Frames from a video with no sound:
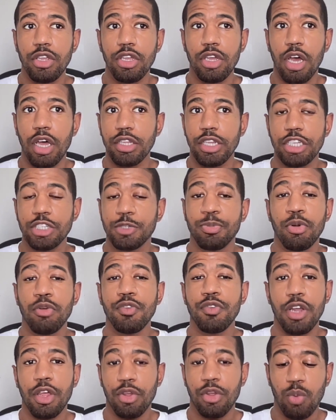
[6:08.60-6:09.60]
unless
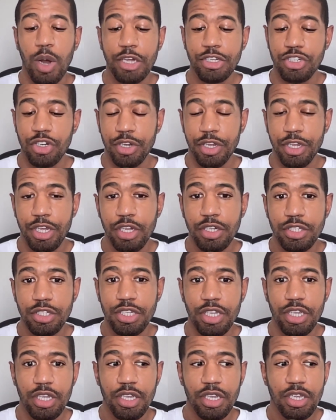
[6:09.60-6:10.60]
proven otherwise. You're
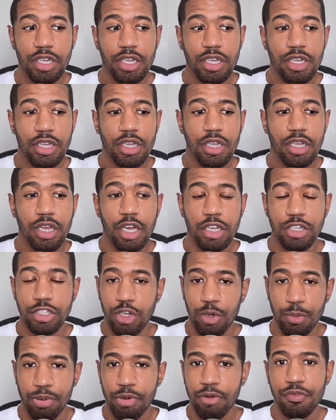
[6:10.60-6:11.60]
guilty
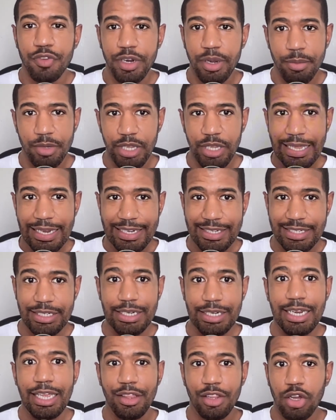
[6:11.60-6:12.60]
until proven
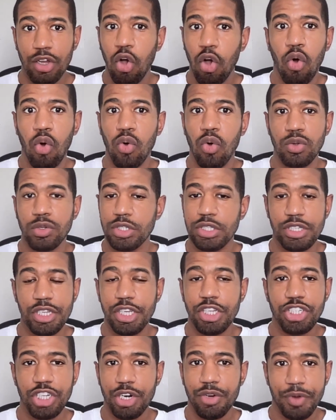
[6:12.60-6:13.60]
innocent in the cold
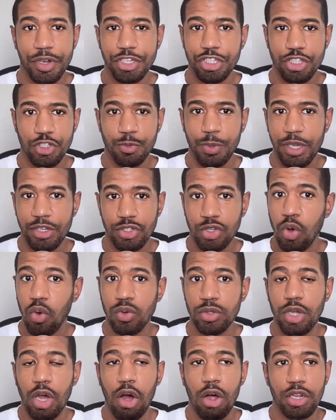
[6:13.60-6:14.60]
lead generation space.
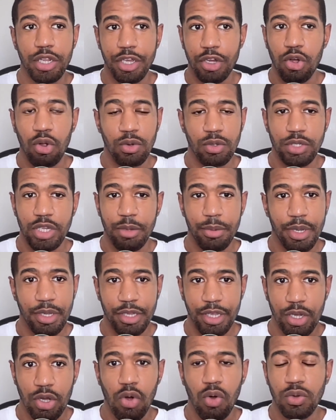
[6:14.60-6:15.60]
Cold calling, cold
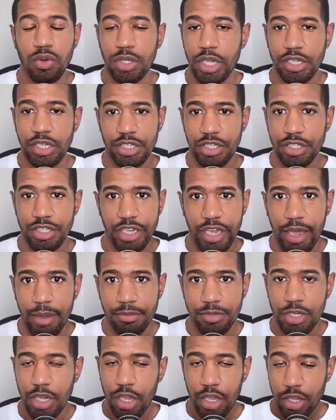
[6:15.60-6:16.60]
emailing, cold LinkedIn
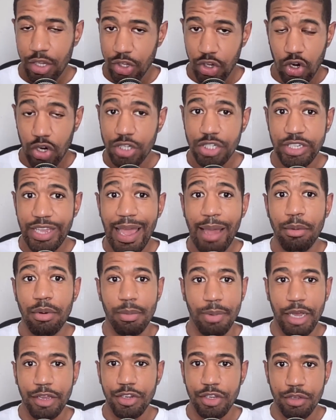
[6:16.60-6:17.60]
DMs. You're a scammer
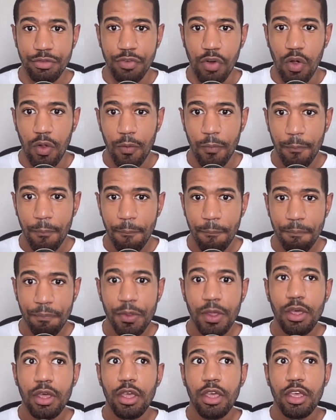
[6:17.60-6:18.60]
by default.
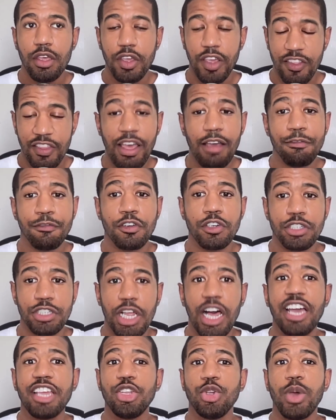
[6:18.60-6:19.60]
In that first
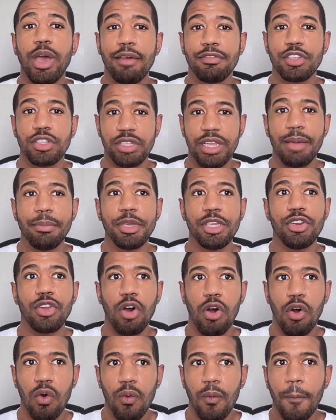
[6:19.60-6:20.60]
line, you have to let me
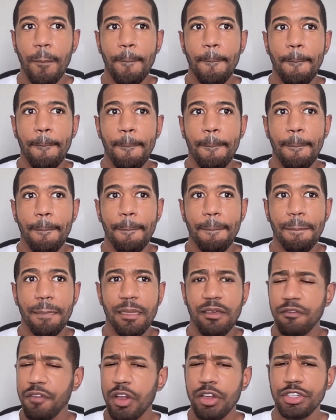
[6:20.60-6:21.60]
know
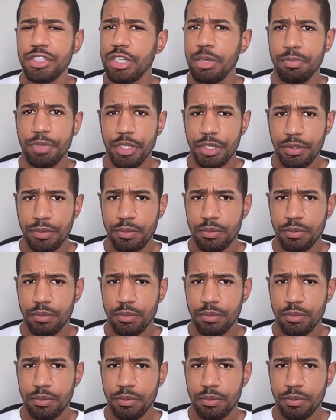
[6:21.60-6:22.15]
very simply.